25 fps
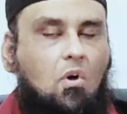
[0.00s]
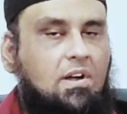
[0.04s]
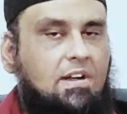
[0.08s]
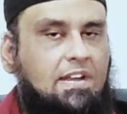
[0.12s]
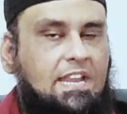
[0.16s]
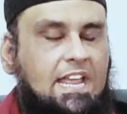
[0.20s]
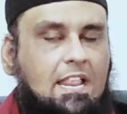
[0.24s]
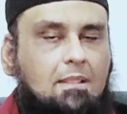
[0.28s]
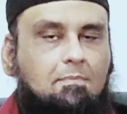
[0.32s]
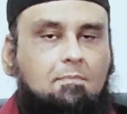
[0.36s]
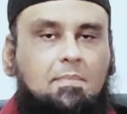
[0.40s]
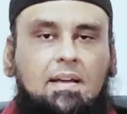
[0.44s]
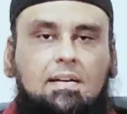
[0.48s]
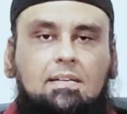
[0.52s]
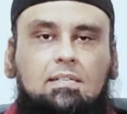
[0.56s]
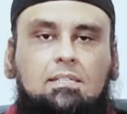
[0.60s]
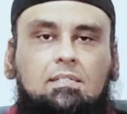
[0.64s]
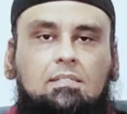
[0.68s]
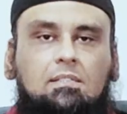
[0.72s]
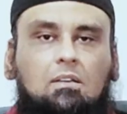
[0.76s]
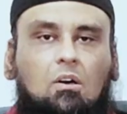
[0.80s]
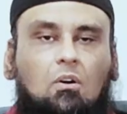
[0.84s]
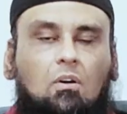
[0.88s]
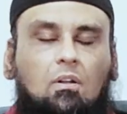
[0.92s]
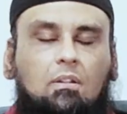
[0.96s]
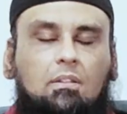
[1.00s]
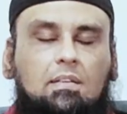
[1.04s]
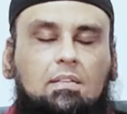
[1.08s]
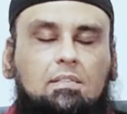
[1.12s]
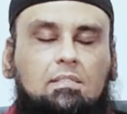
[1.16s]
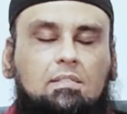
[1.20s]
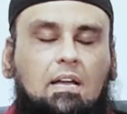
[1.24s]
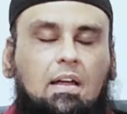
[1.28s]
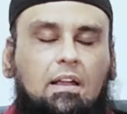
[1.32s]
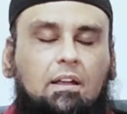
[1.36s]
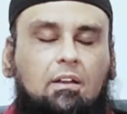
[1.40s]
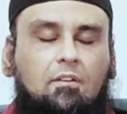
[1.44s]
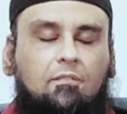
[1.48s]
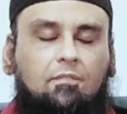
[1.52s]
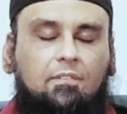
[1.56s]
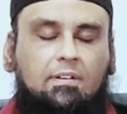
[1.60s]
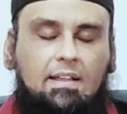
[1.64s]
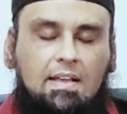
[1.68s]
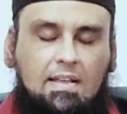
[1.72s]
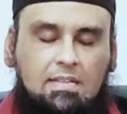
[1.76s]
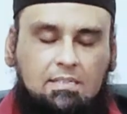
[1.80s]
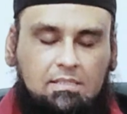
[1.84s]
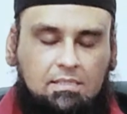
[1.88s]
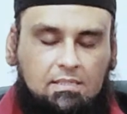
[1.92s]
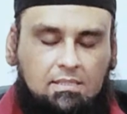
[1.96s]
ordealments, all these kind of
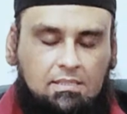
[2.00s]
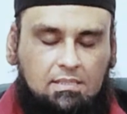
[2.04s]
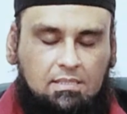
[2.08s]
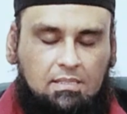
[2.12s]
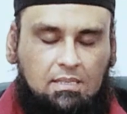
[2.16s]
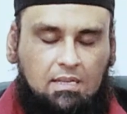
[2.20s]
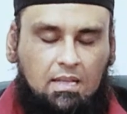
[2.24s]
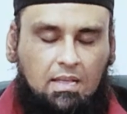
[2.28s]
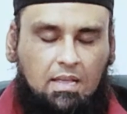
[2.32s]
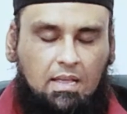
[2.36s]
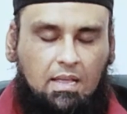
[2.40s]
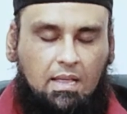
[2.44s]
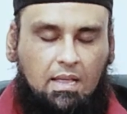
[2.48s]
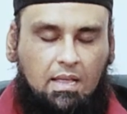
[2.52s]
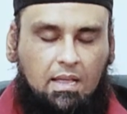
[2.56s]
tests.